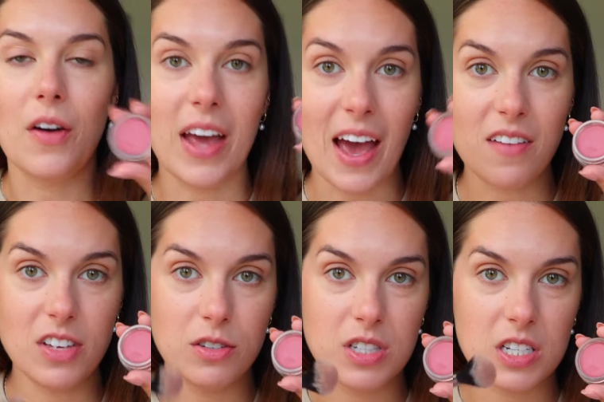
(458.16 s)
Now I have
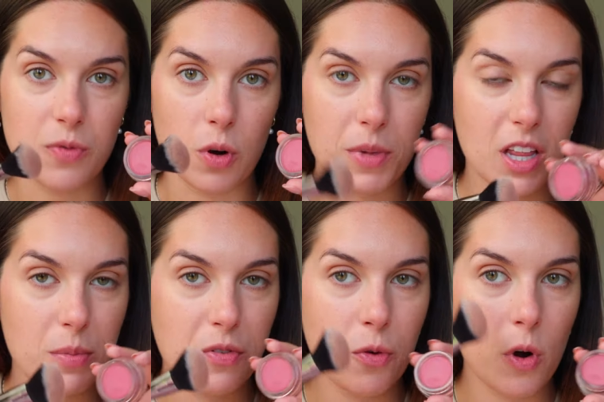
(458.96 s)
used this formula
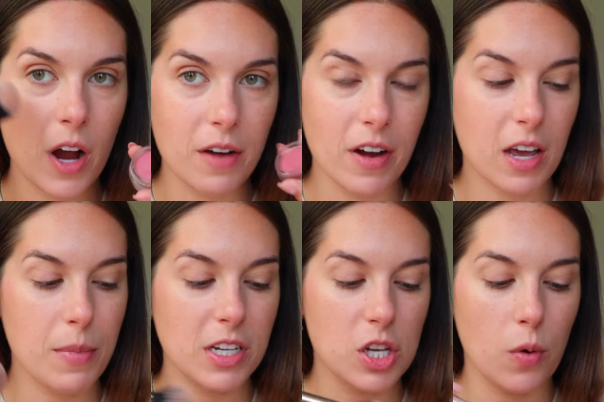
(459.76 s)
before. I
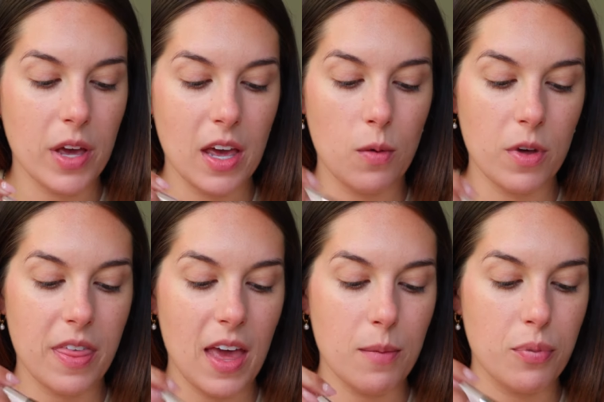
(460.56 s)
recommend going in
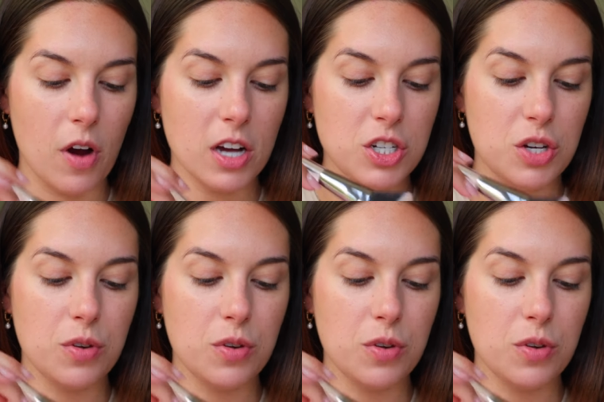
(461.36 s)
with a brush.